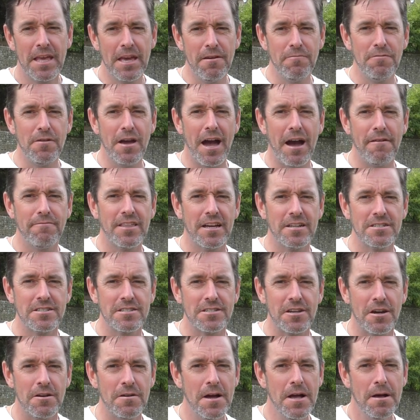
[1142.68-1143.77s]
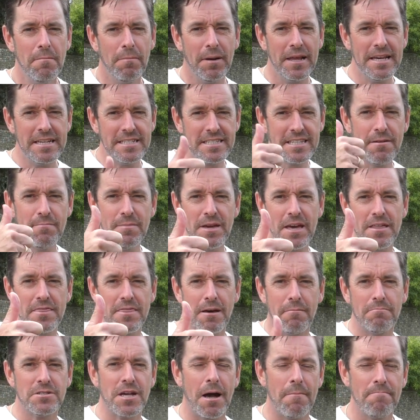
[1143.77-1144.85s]
If you have done so, please give me a
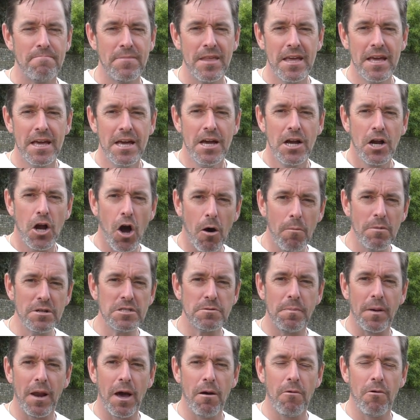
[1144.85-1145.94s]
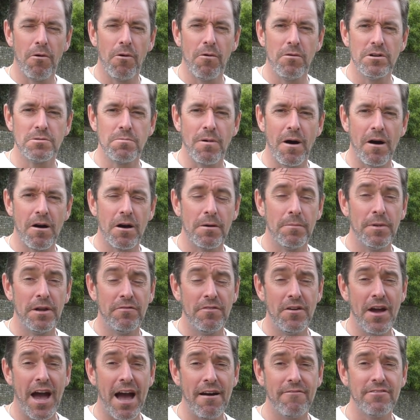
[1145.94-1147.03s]
thumbs up. Comments below are always welcome, and
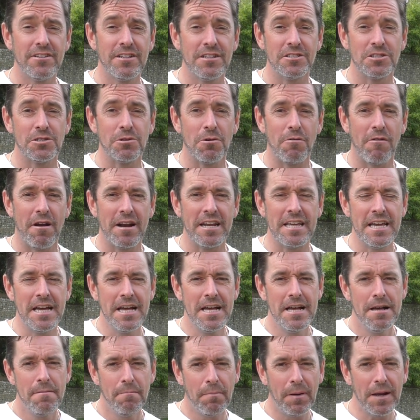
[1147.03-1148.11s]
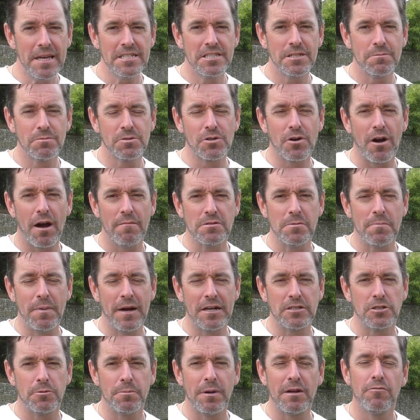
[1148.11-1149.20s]
if you haven't done so already, please subscribe to
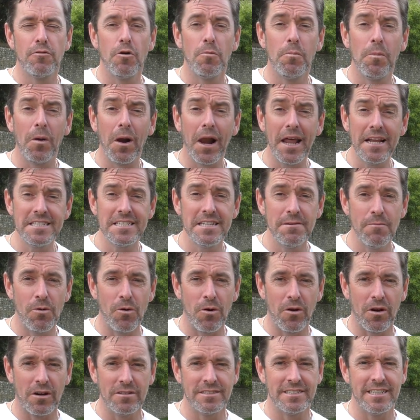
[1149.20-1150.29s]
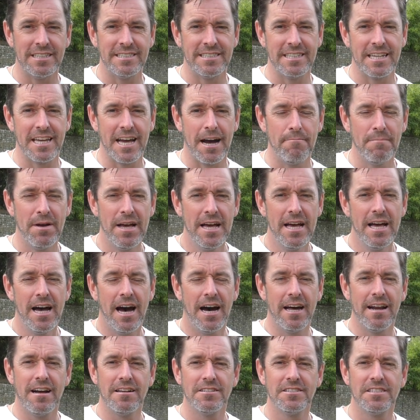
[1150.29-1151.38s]
Petroped for plenty more content to come,
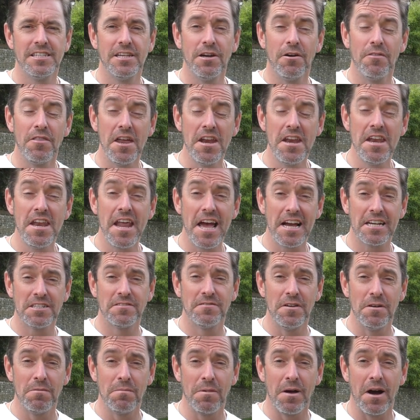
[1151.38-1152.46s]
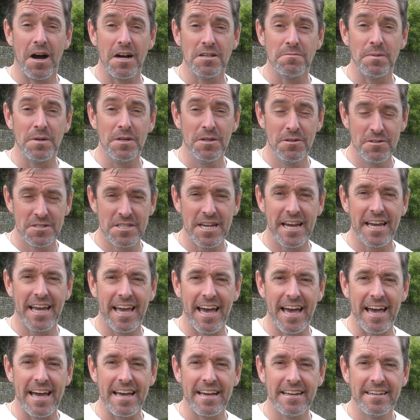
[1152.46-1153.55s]
and I'll see you on the next film, guys. But you take
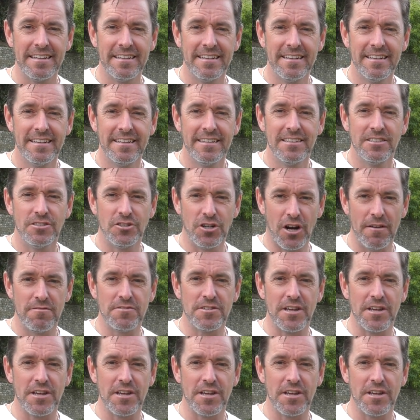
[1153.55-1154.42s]
care, drive